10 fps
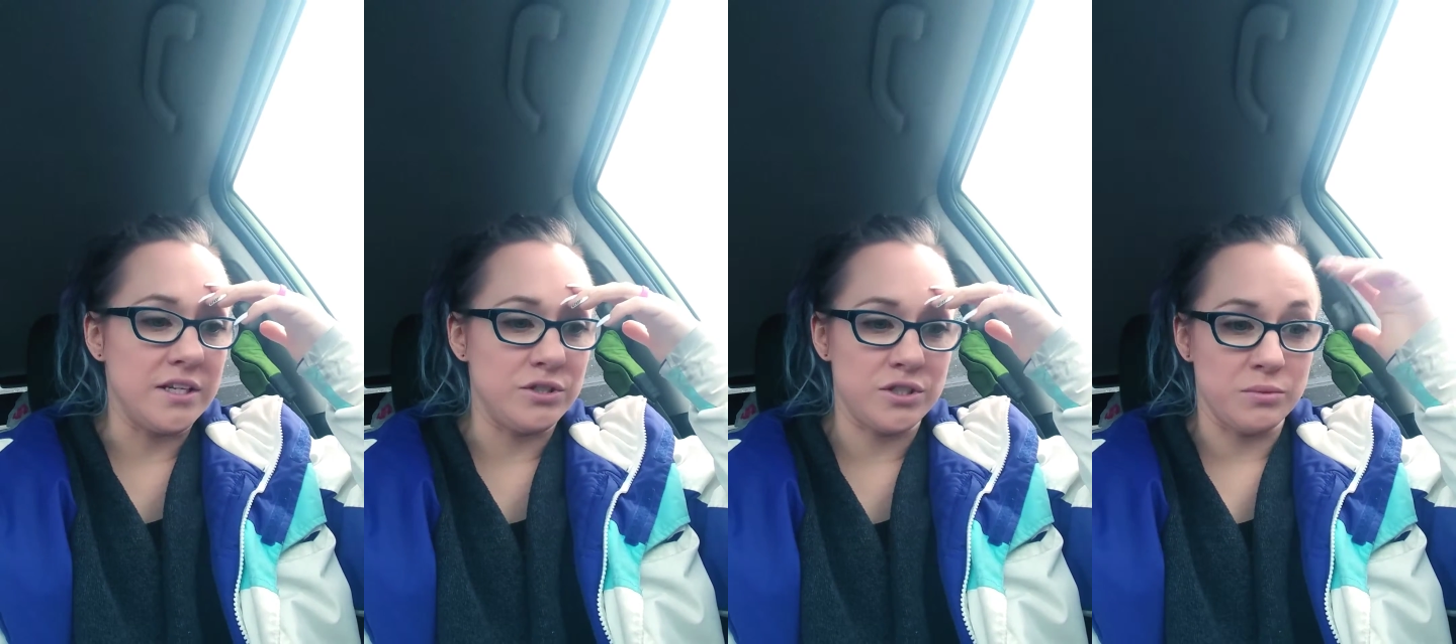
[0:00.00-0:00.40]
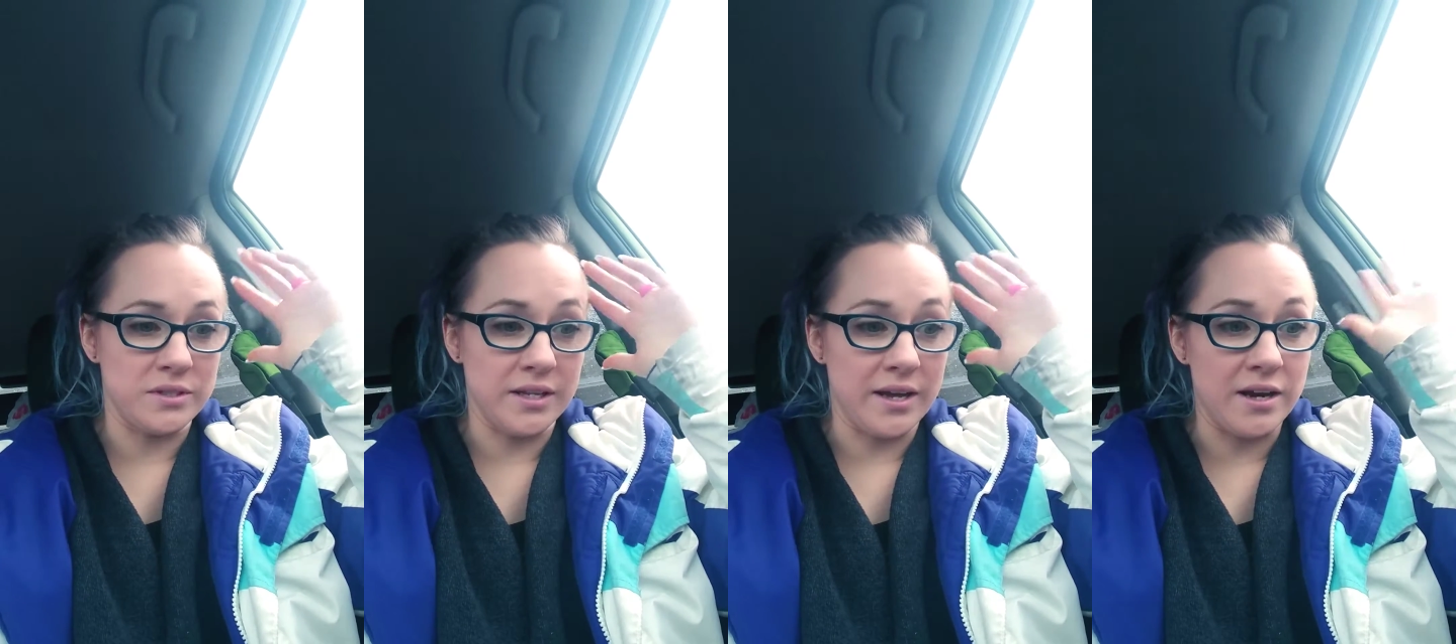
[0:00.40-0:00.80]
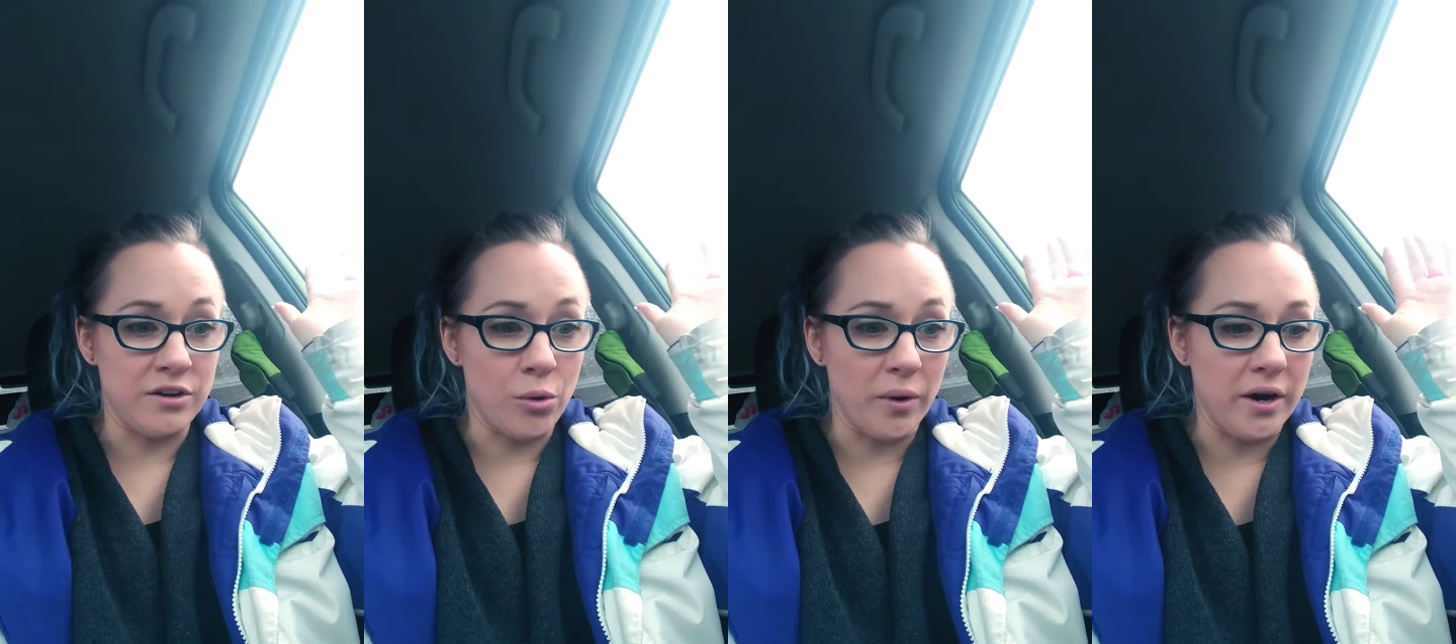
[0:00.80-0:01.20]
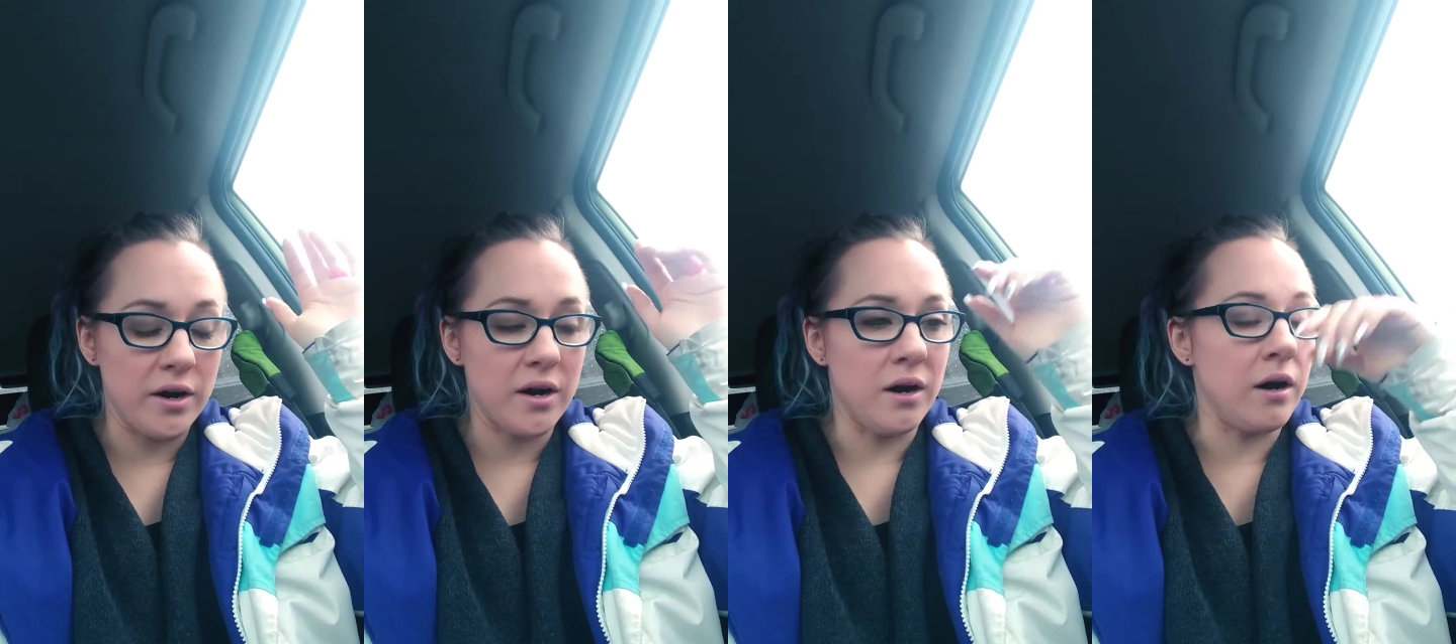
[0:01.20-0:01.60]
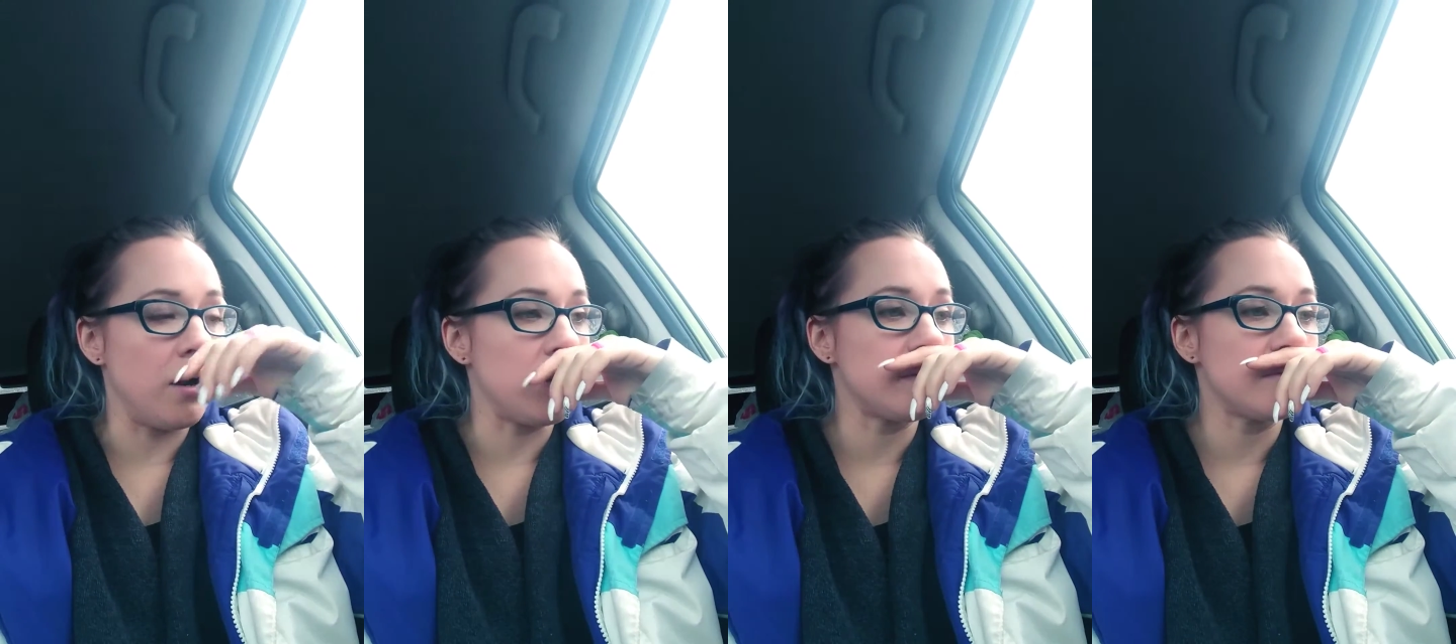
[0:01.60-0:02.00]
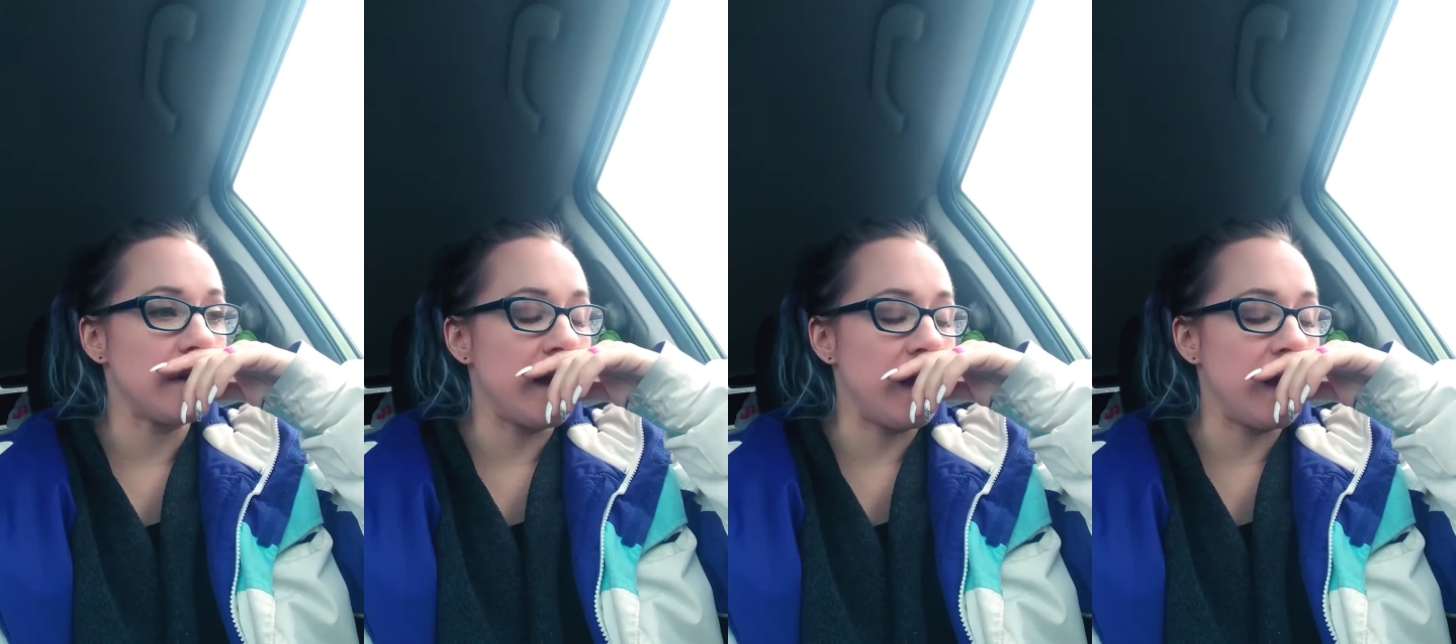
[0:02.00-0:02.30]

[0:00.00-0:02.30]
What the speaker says: And I get him, and he's like, I need